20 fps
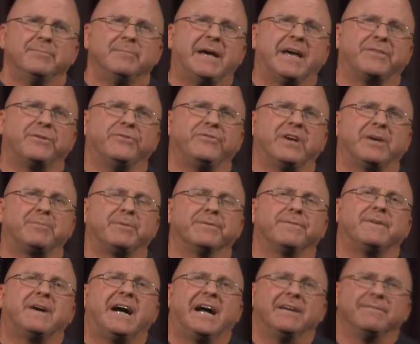Matthew chapter
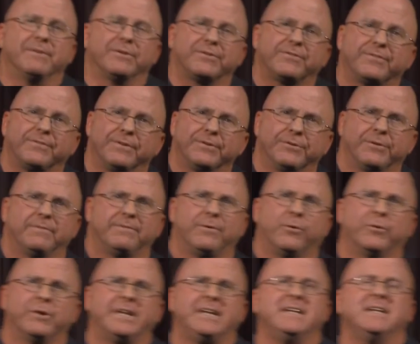5, verse
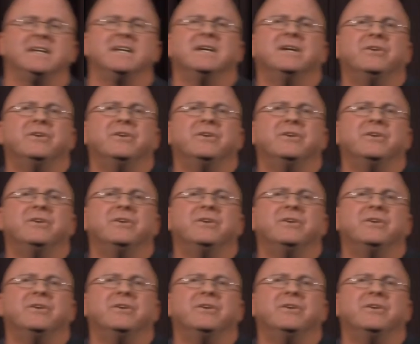40,